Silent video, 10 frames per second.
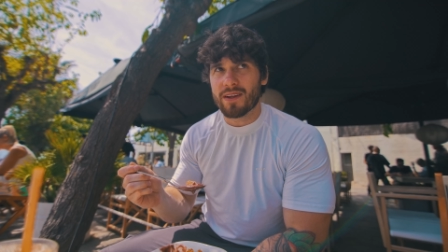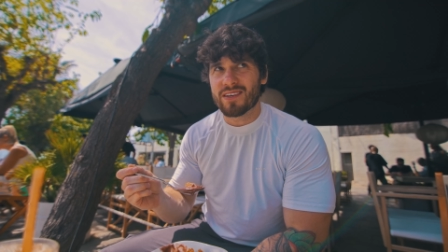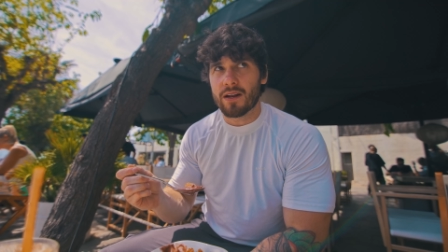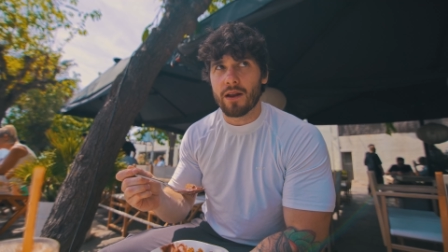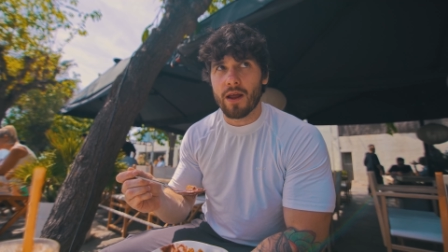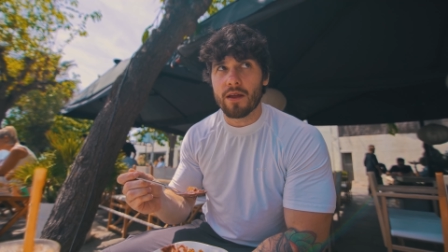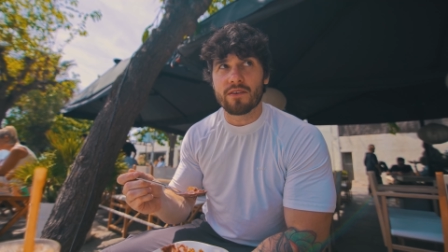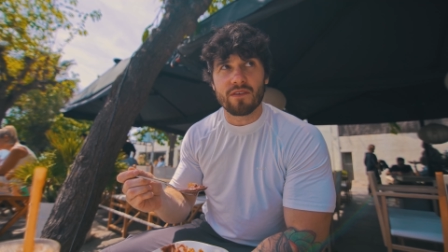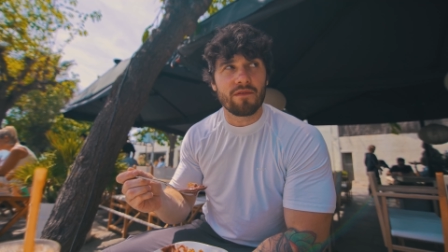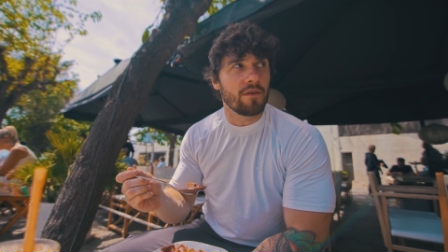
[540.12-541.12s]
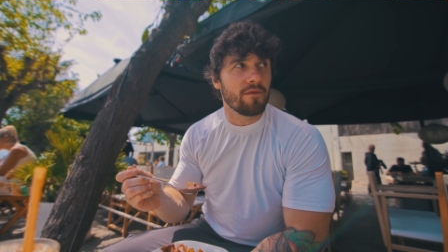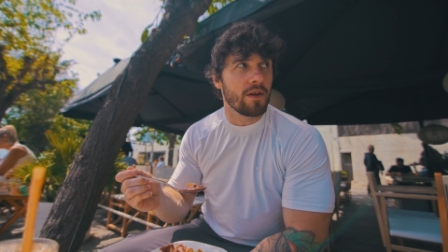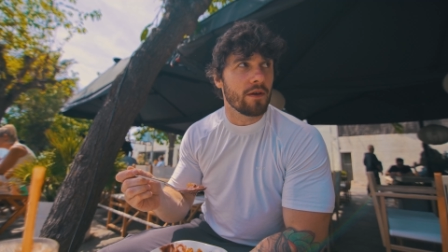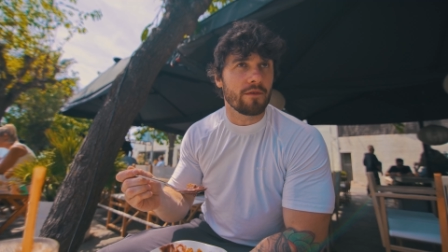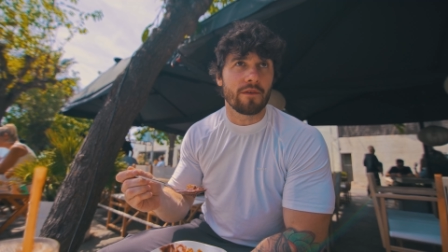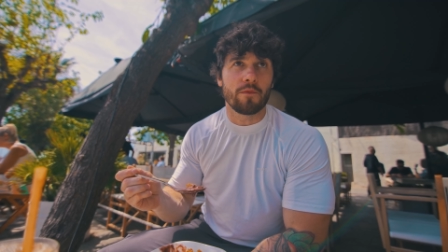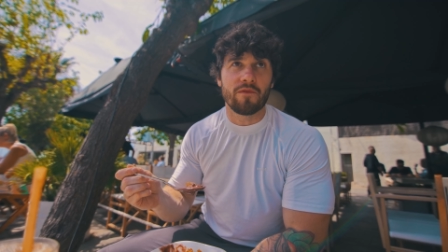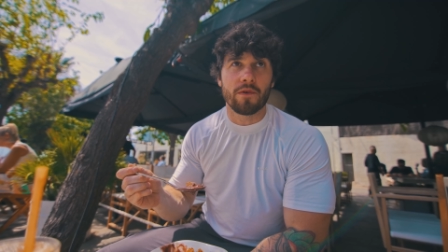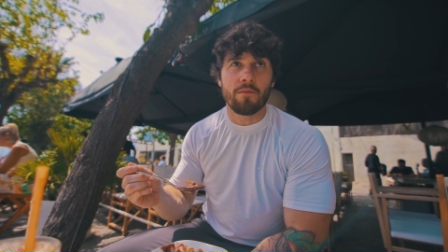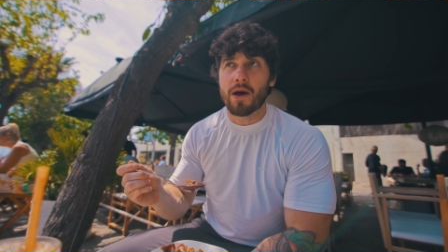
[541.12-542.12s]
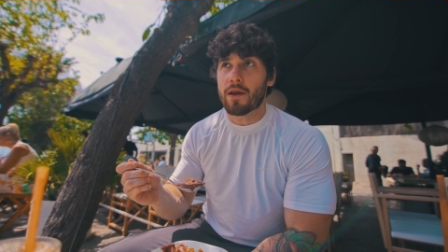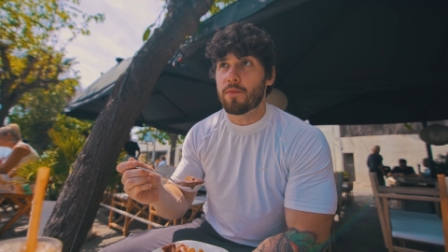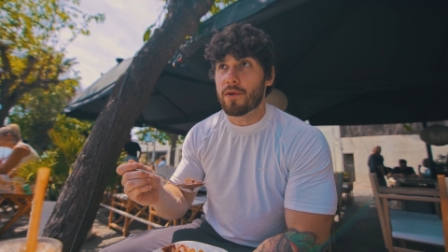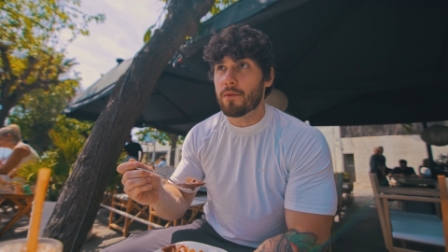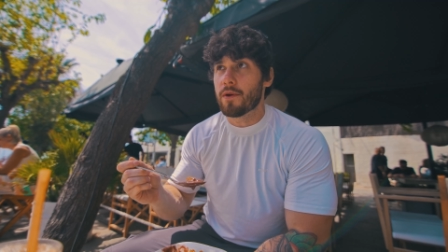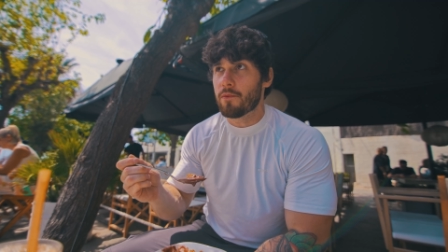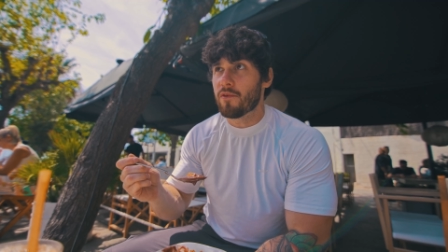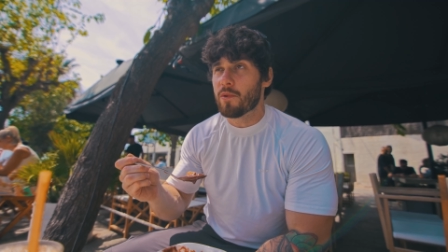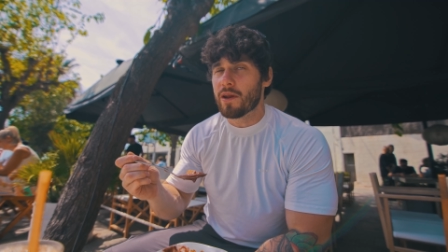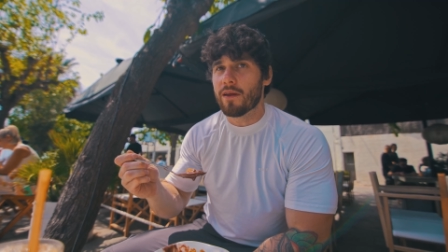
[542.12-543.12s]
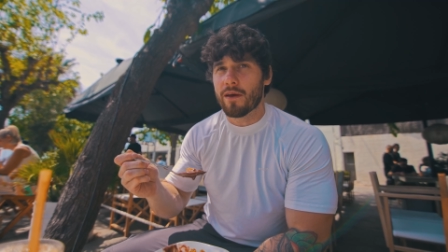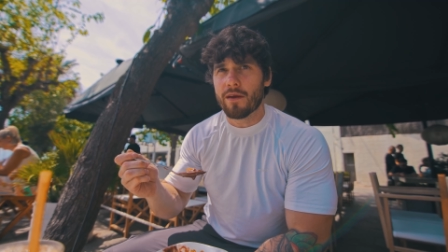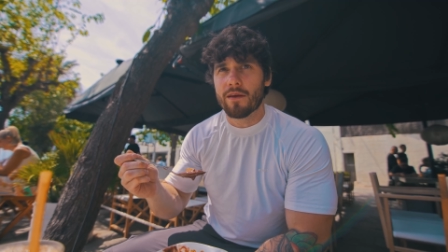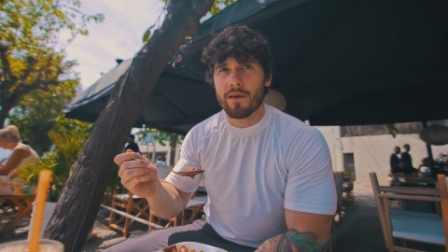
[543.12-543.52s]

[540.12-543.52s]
tell a lie. there's a few videos that we've done Marky P where we've been uh,